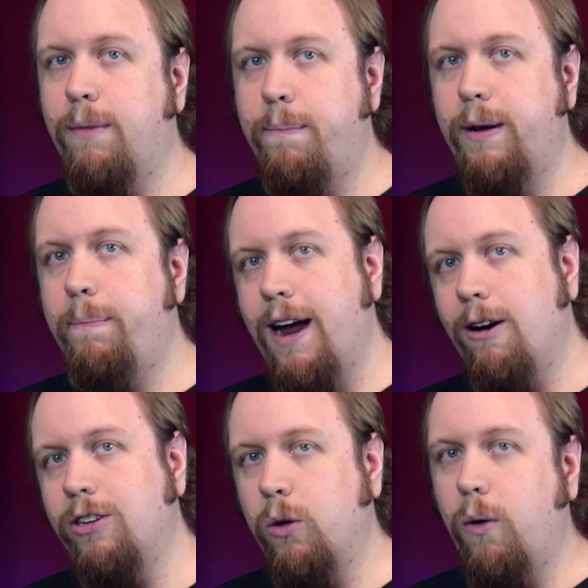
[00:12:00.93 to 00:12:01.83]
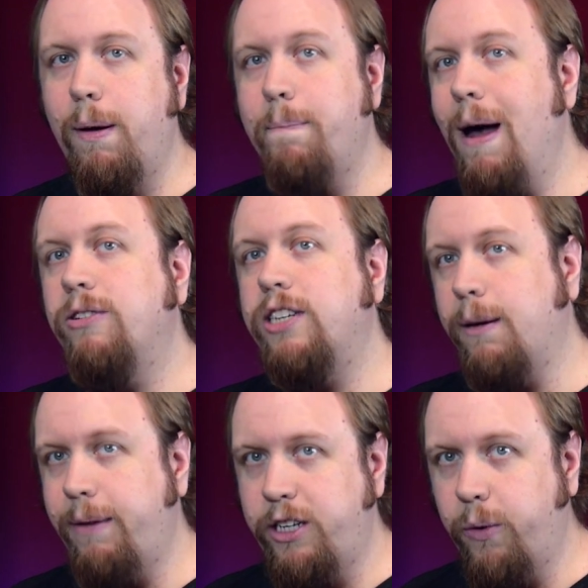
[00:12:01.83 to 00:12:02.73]
them up into pairs that will be
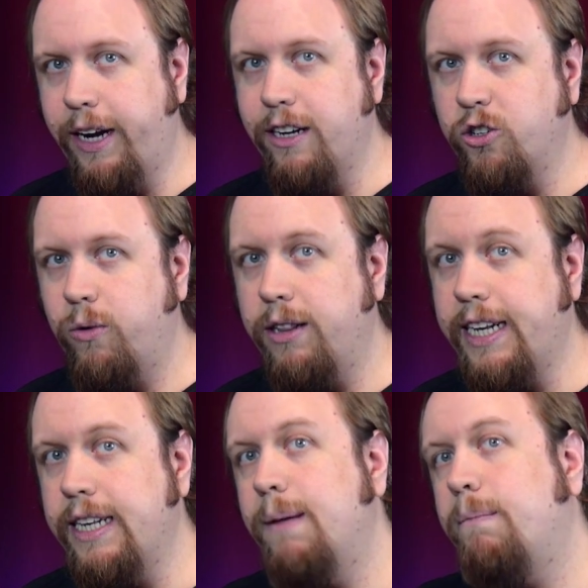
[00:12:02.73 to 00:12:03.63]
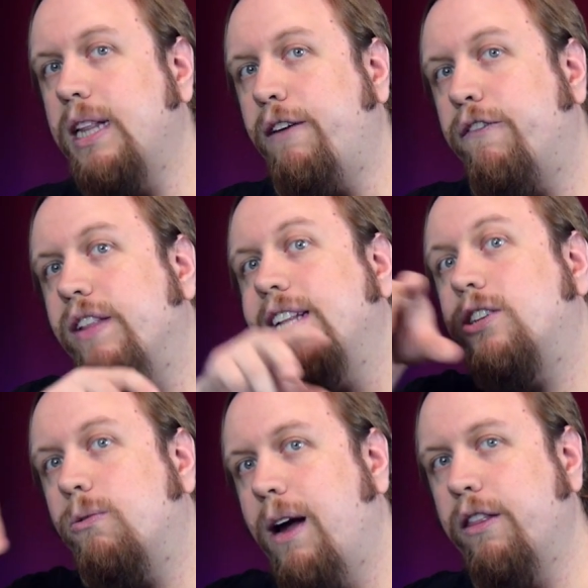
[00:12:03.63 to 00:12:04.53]
bouncing between as Crowley nimbly
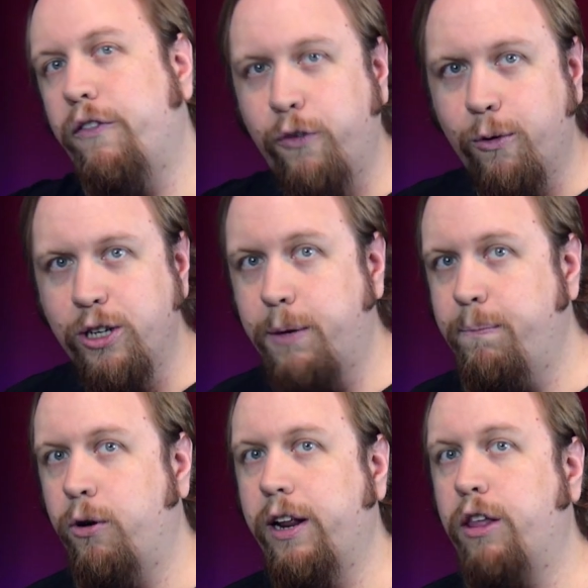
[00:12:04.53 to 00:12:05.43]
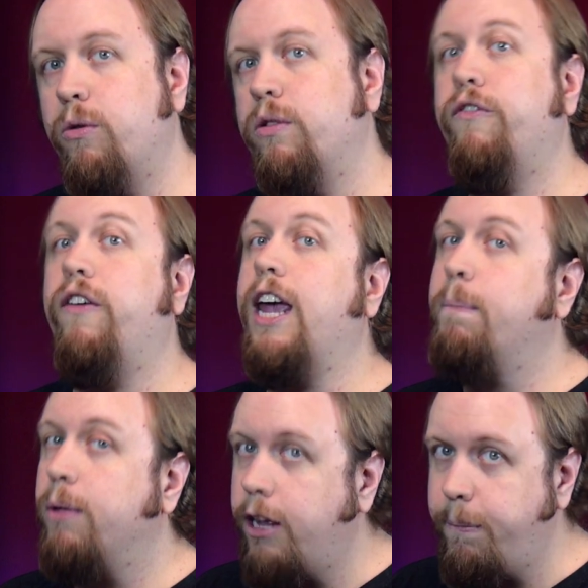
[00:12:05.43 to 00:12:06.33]
flips around the forest, burning through the
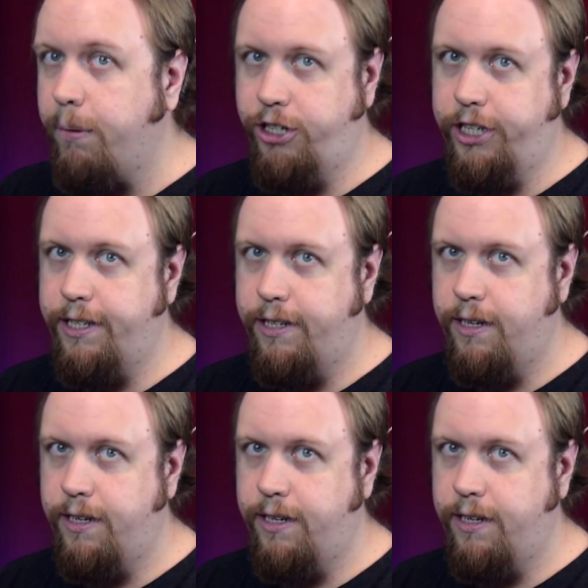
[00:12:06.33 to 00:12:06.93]
fake blood budget.